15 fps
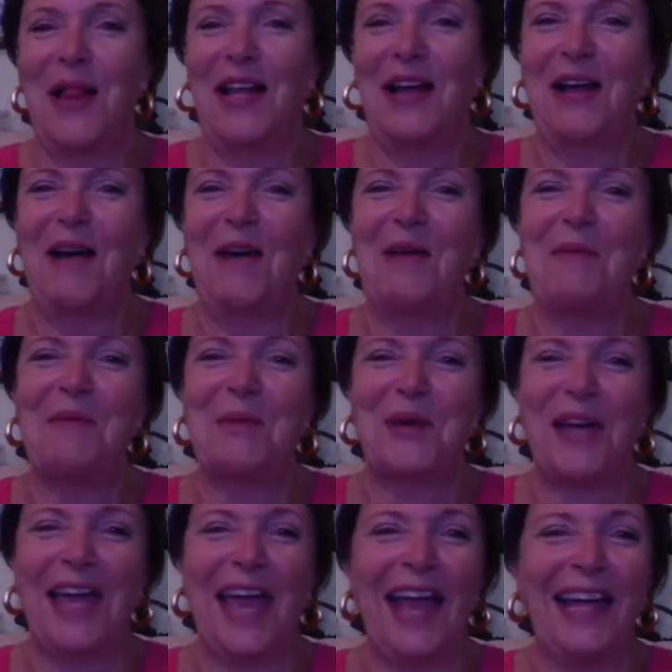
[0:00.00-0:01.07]
Oh
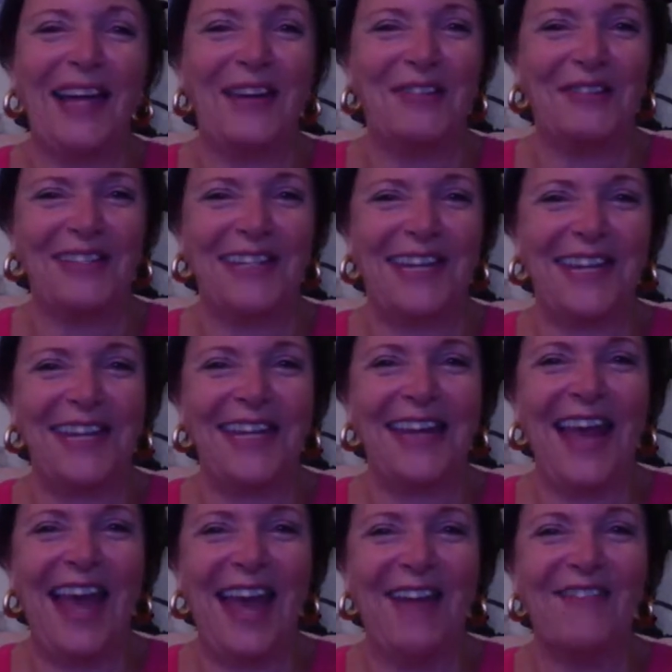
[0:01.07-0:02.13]
boy, hello Dean.
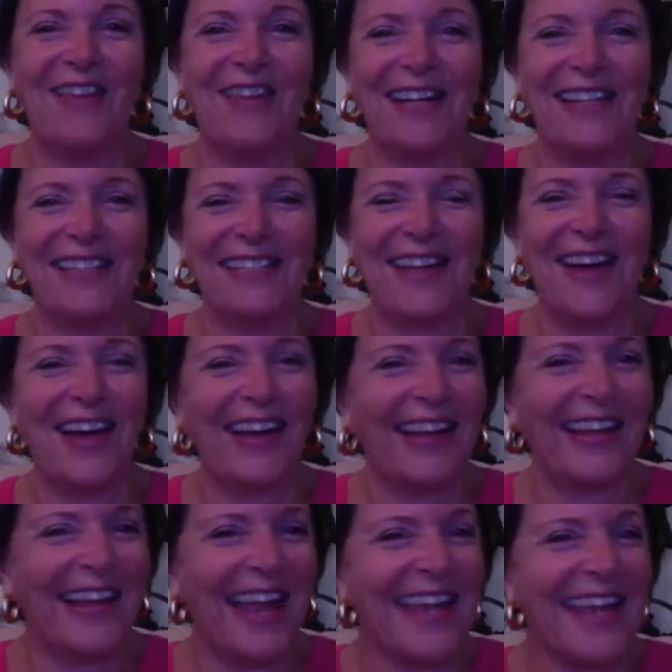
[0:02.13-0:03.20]
How are you, darling?